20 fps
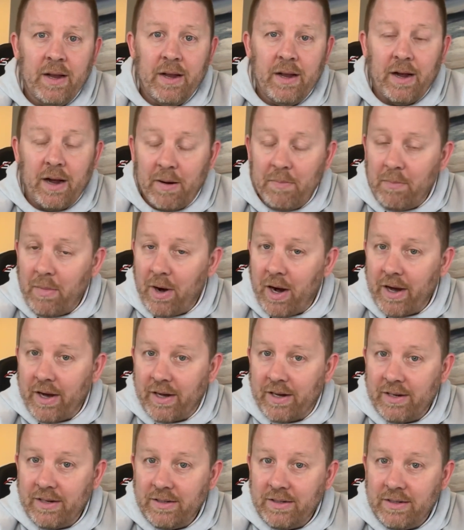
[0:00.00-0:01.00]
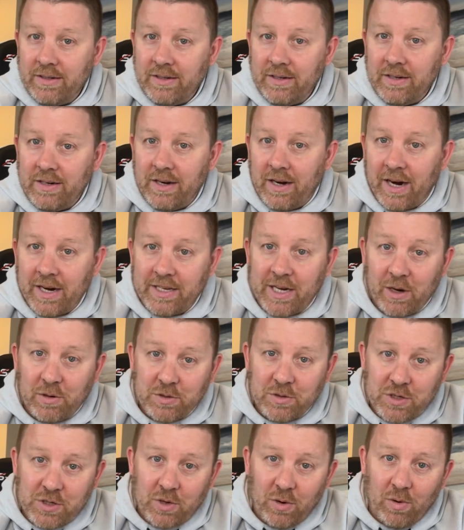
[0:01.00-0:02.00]
I'm Mike. I tell
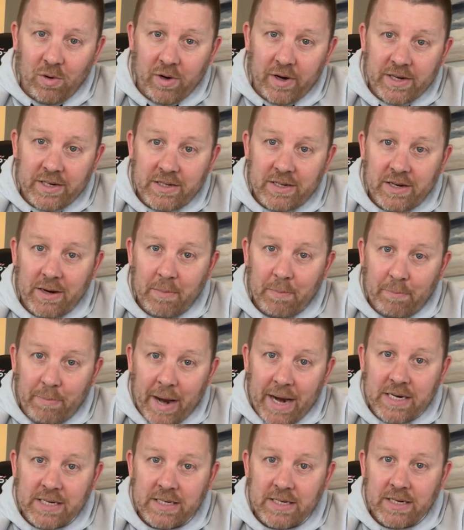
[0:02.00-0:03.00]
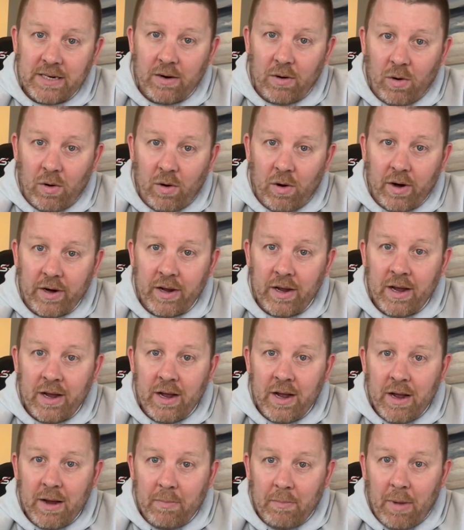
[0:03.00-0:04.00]
stories based on
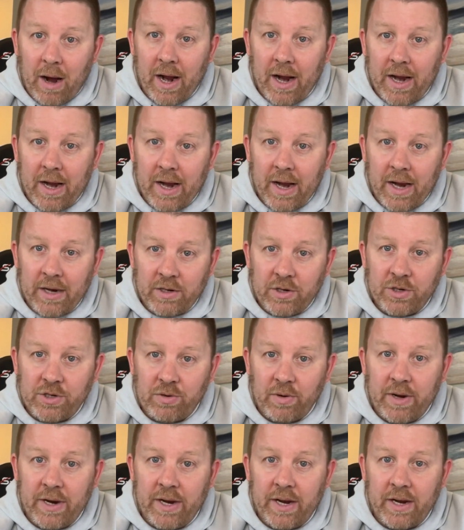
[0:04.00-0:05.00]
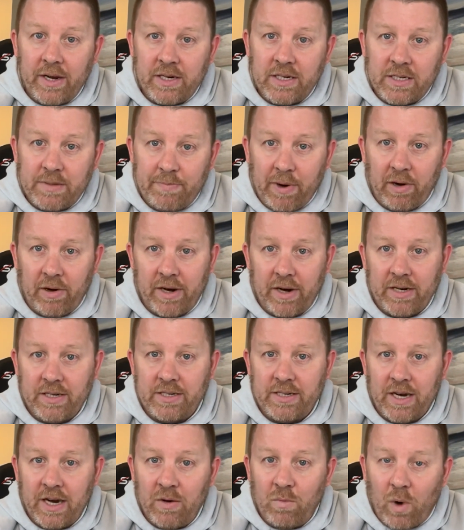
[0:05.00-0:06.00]
my industry
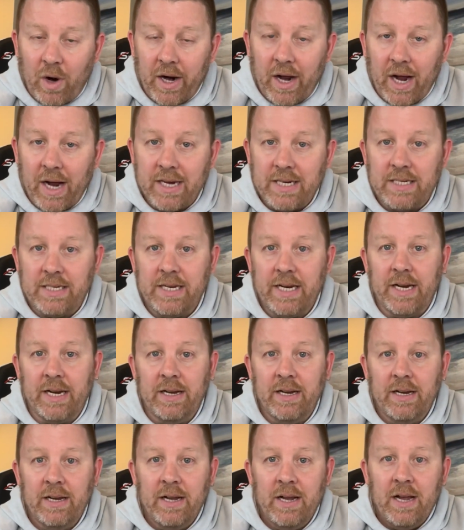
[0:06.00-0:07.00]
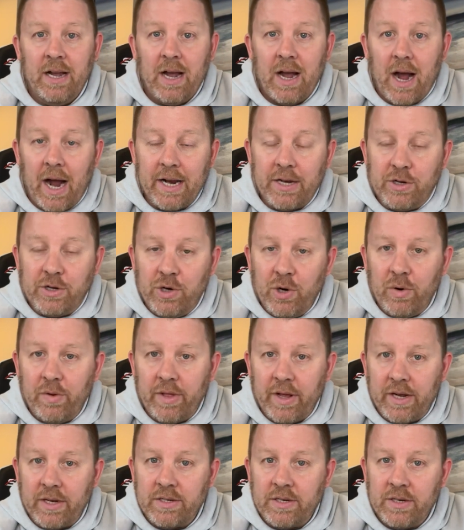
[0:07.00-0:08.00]
experience and what I see. I do
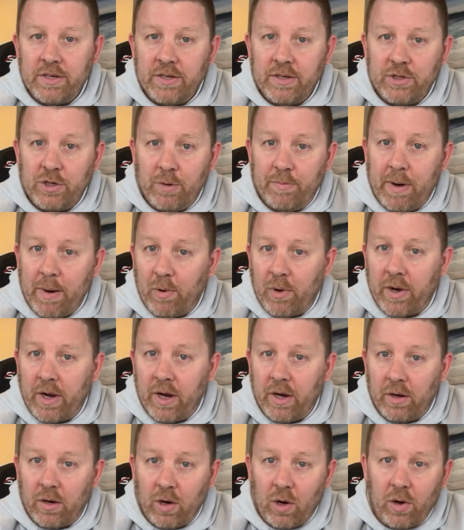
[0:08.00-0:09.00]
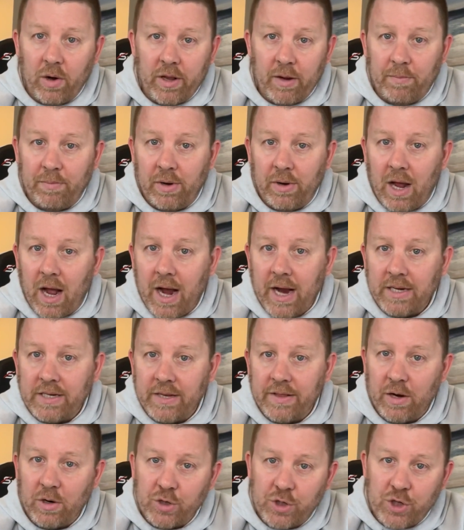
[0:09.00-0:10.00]
this so people can learn and apply it
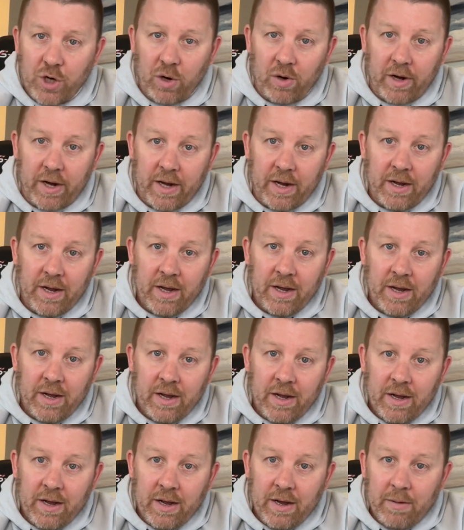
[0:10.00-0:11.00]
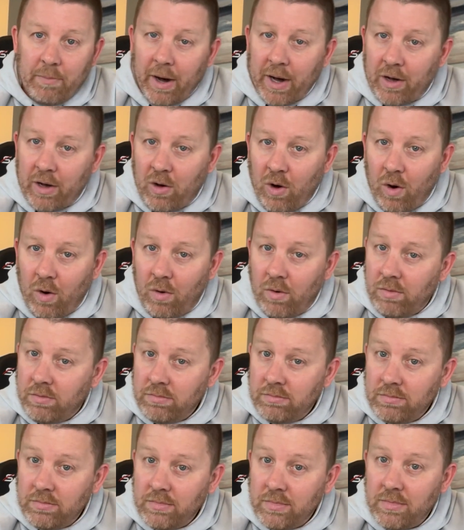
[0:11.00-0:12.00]
to their journey. My goal
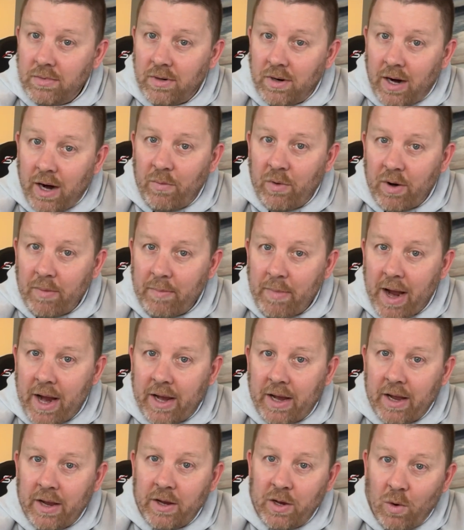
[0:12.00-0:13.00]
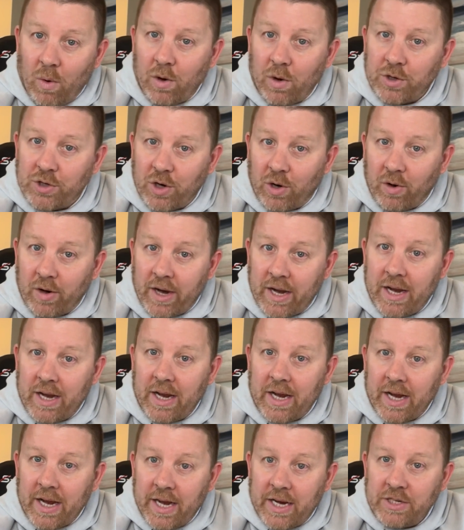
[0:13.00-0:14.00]
I want to make your journey
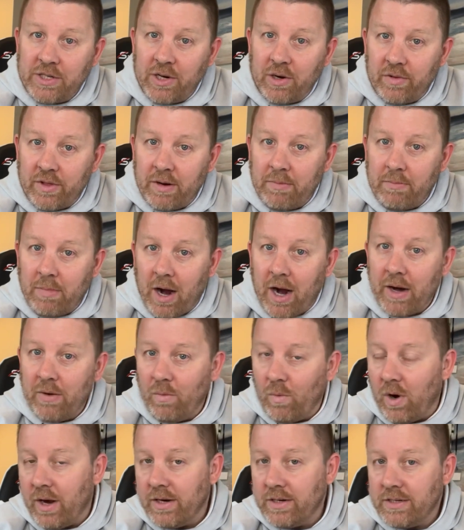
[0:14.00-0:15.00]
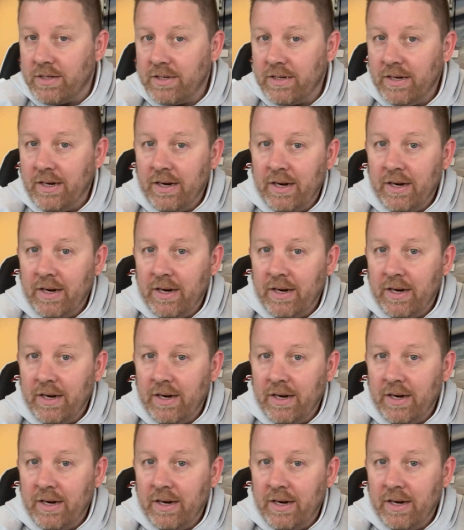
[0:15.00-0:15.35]
easier than mine was.